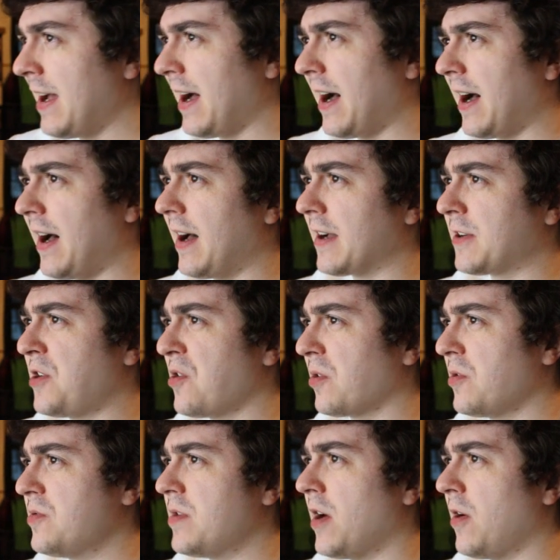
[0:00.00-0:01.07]
Uh,
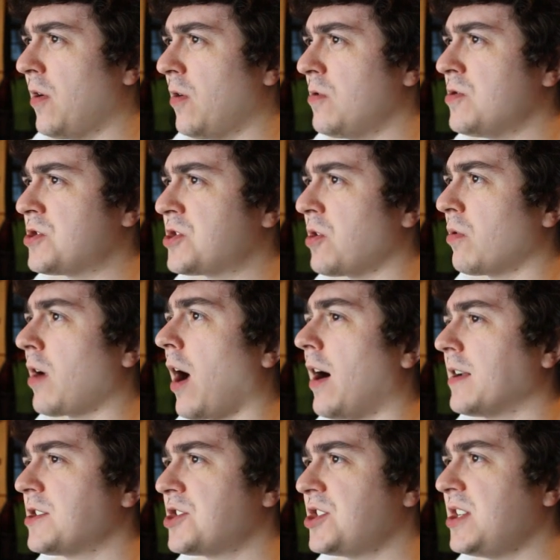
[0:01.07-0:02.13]
Kuro no
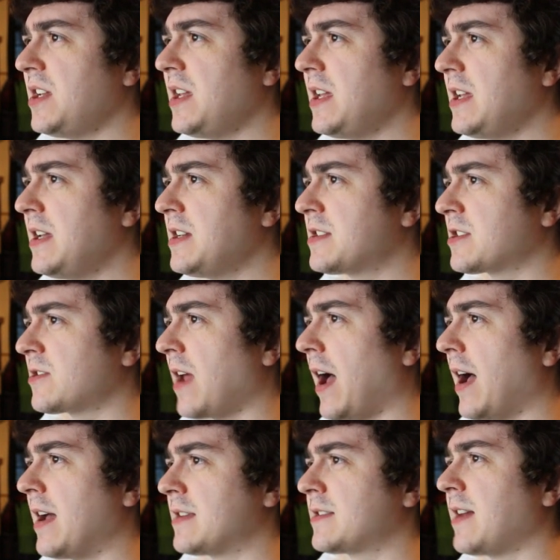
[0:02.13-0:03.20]
Shokanshi,
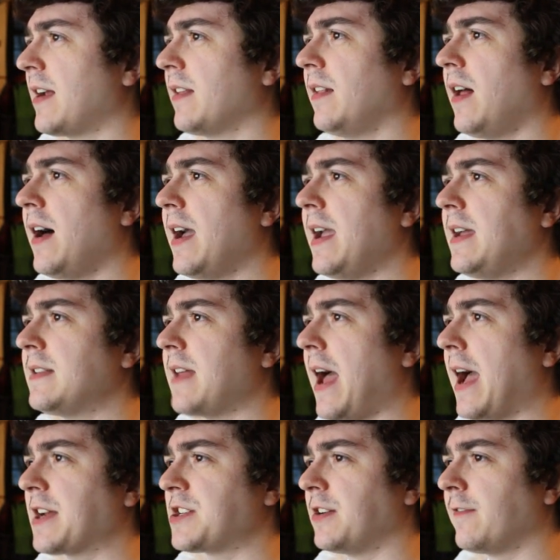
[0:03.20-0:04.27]
uh, Satellite,
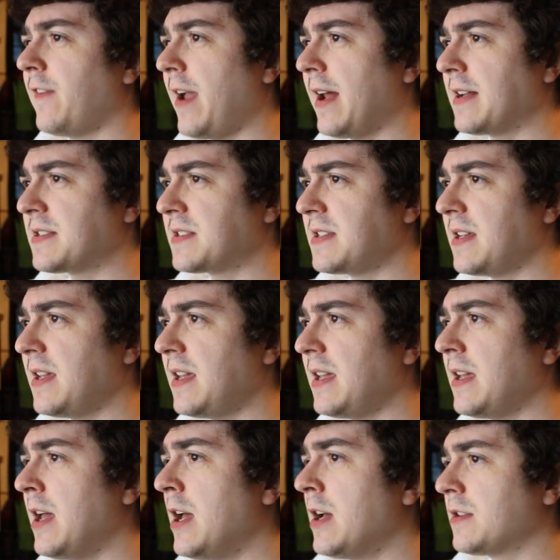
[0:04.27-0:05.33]
Action
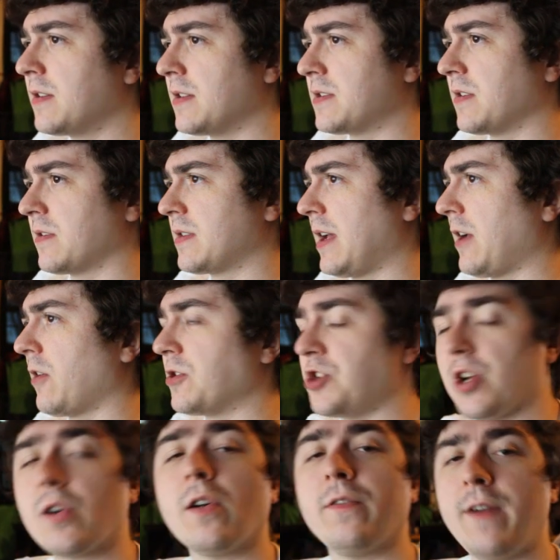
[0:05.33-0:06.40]
Fantasy. So this looks like our
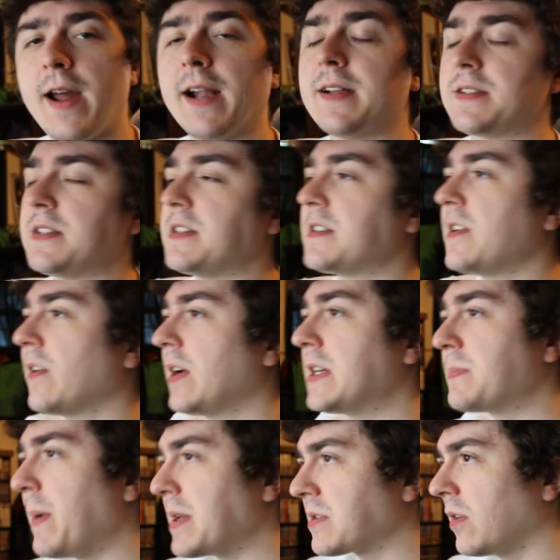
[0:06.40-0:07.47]
general fantasy
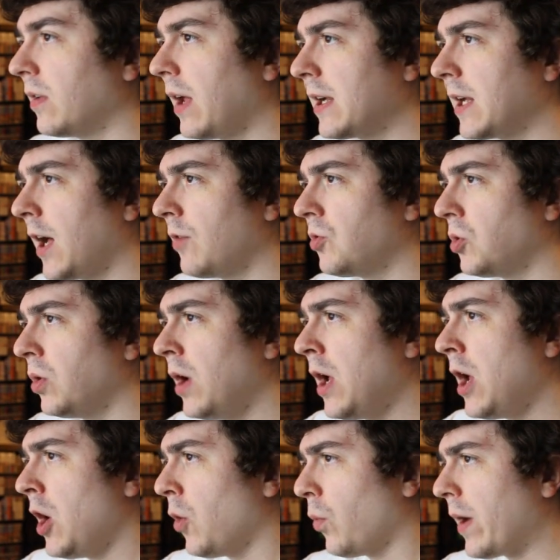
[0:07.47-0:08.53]
series based on a light novel.
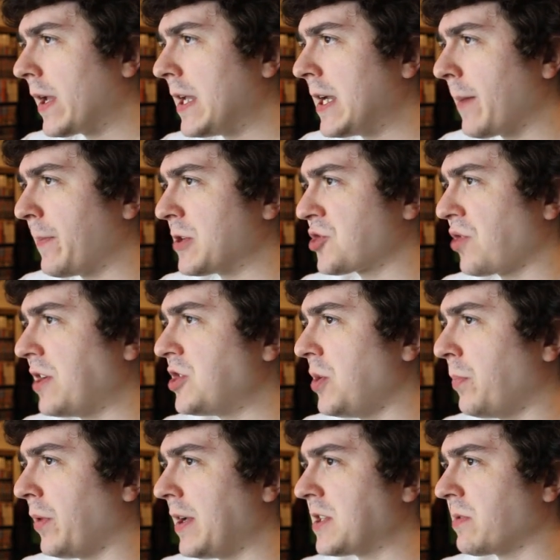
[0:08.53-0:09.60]
Waking up in a strange
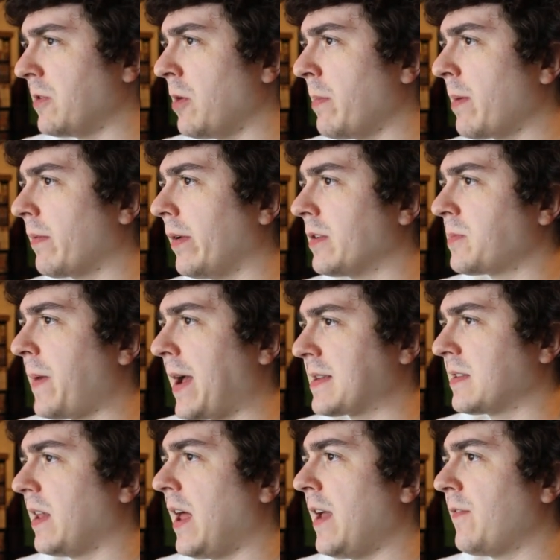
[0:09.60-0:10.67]
place with no memory of his
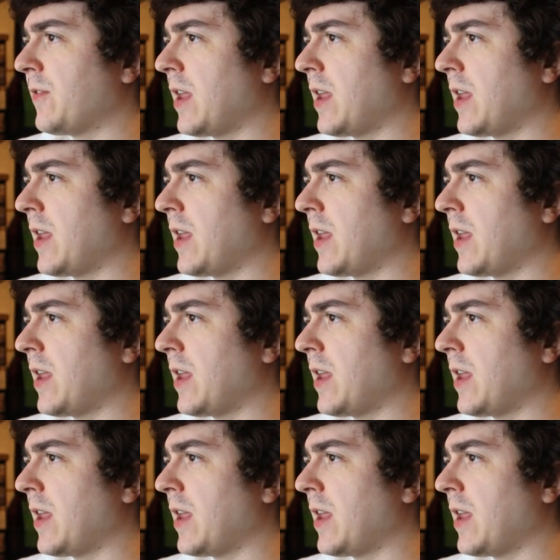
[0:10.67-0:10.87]
past life,